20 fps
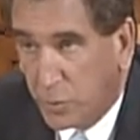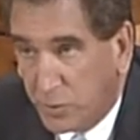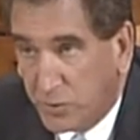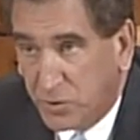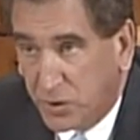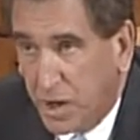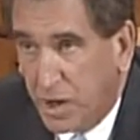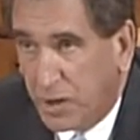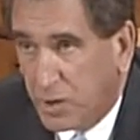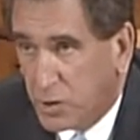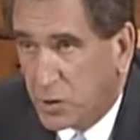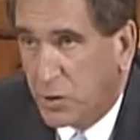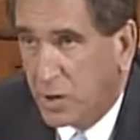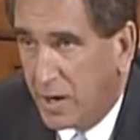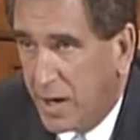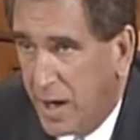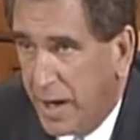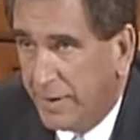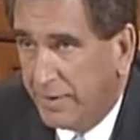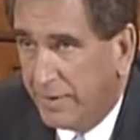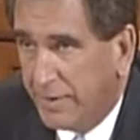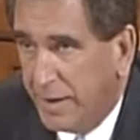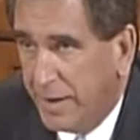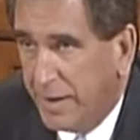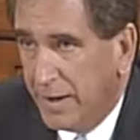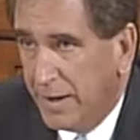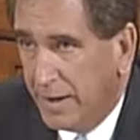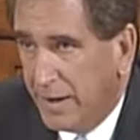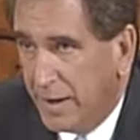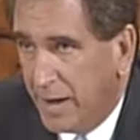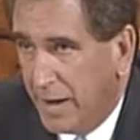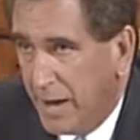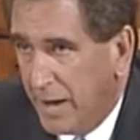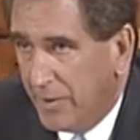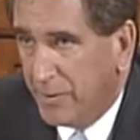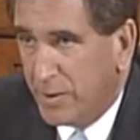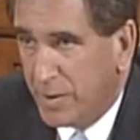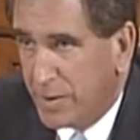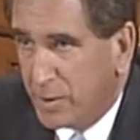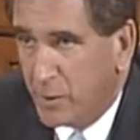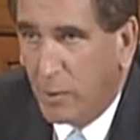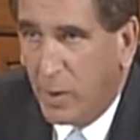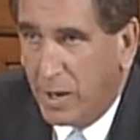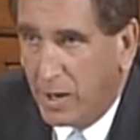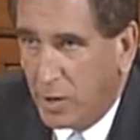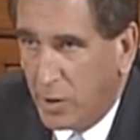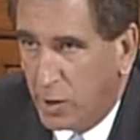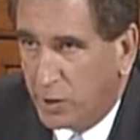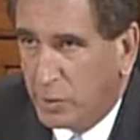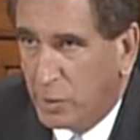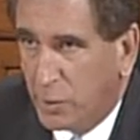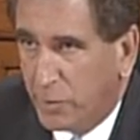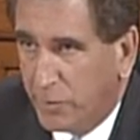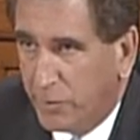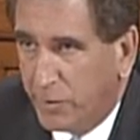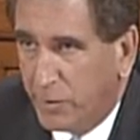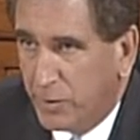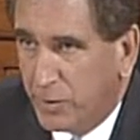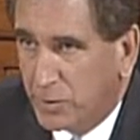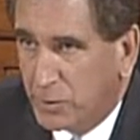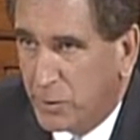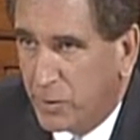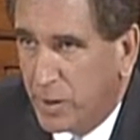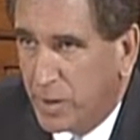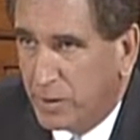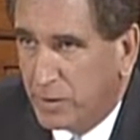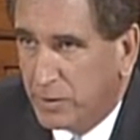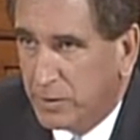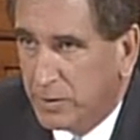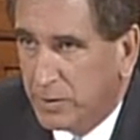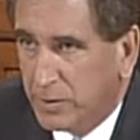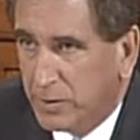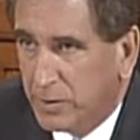You said you're going to have everything ready October 1st, correct?